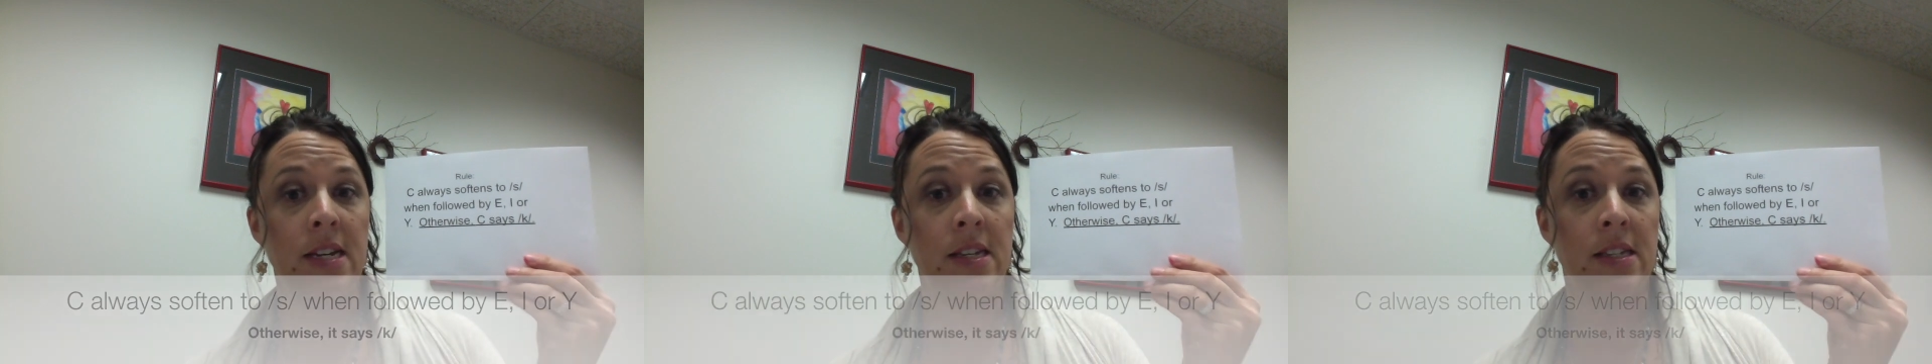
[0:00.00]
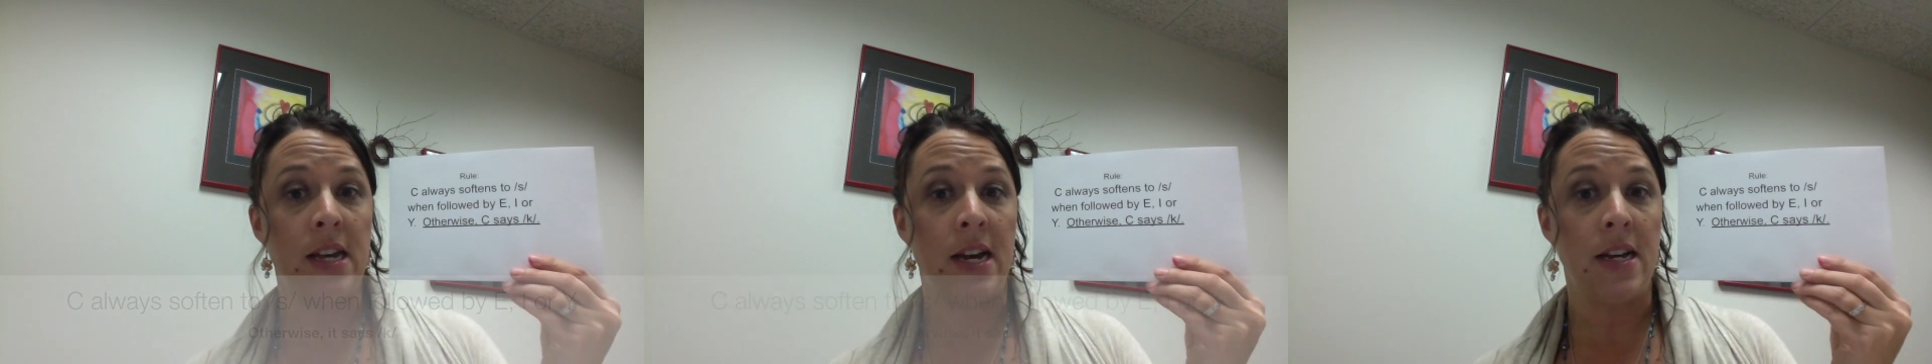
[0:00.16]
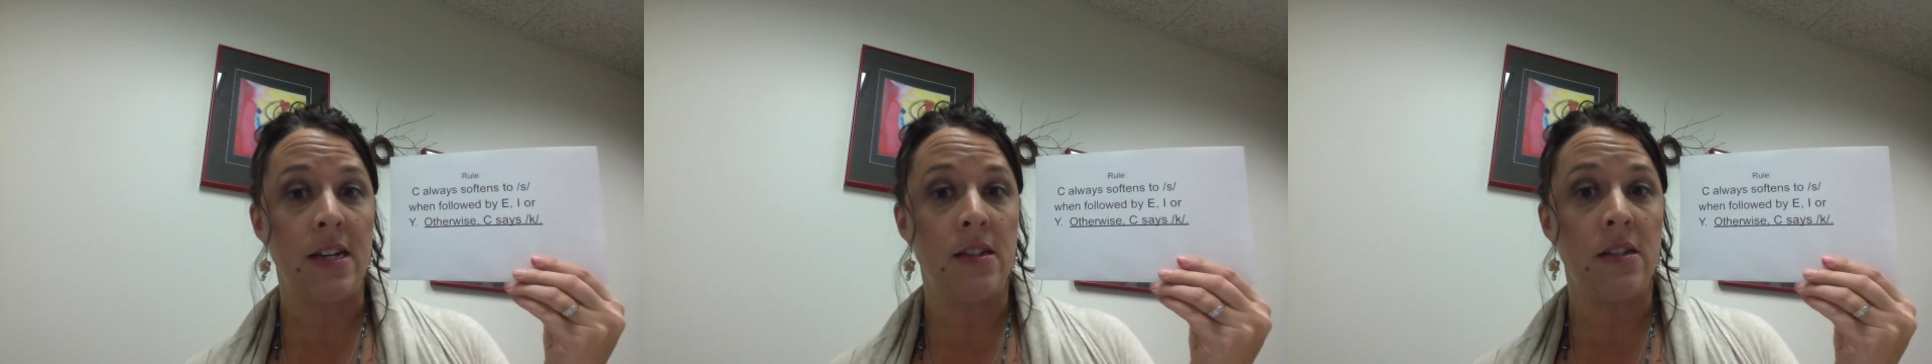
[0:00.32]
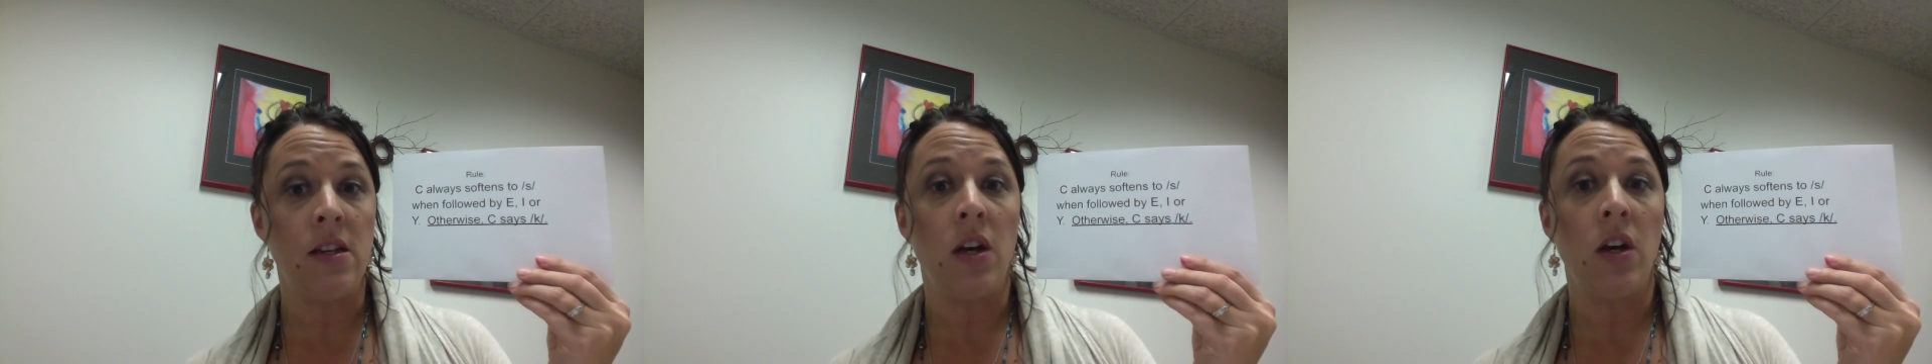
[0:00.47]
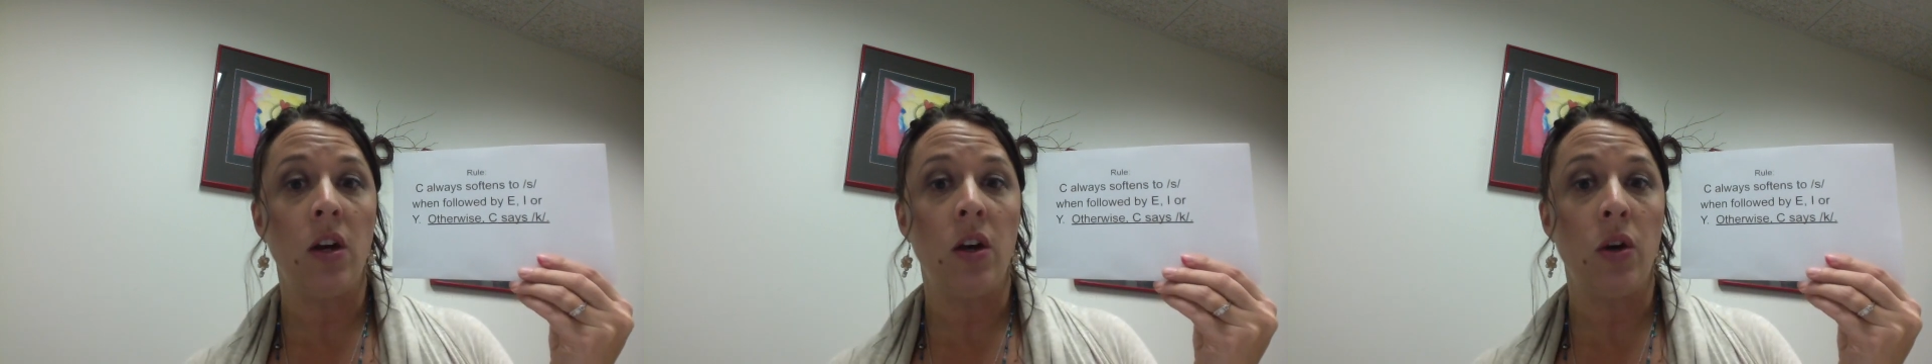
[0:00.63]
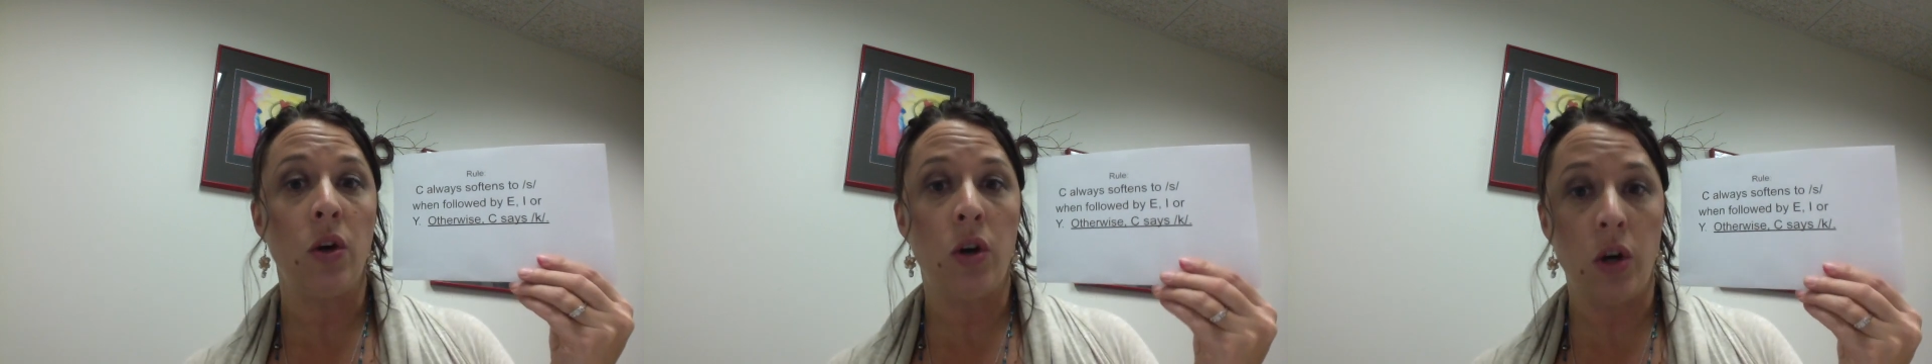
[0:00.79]
says
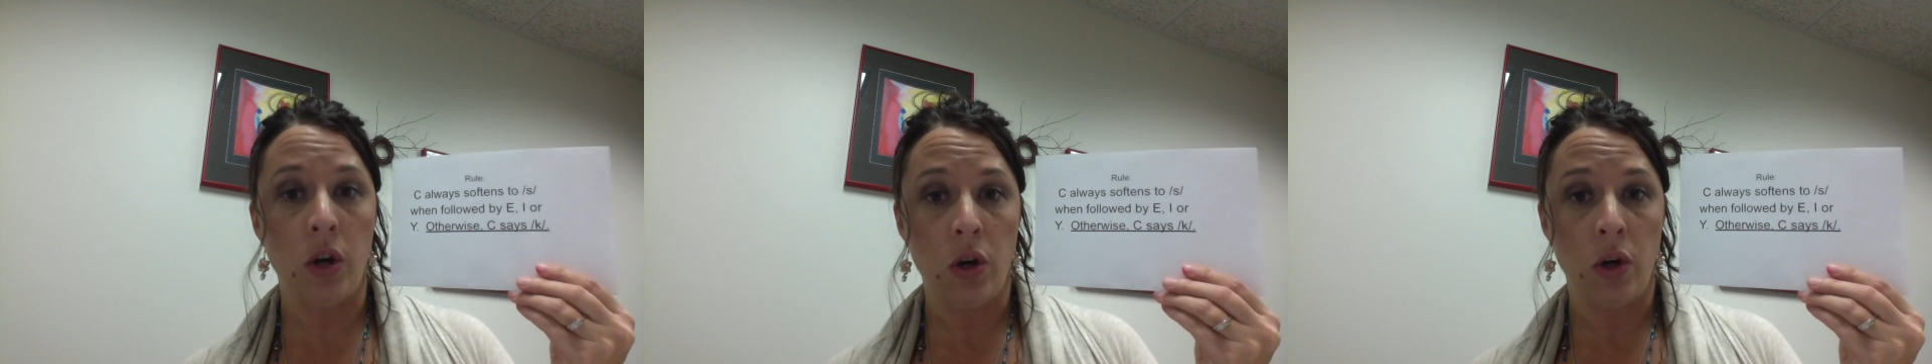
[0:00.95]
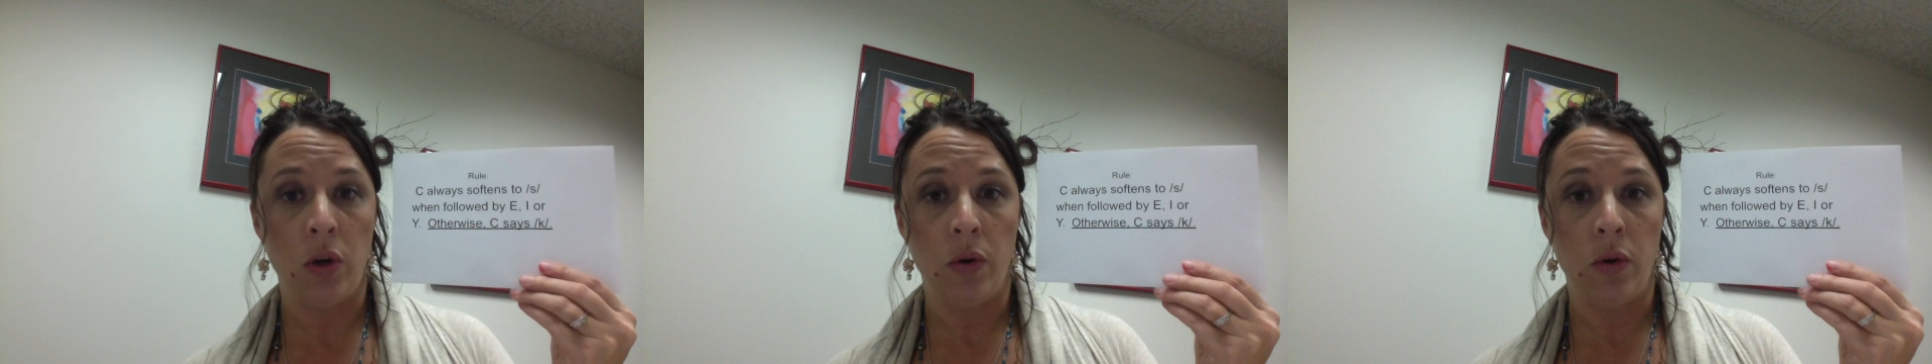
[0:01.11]
k.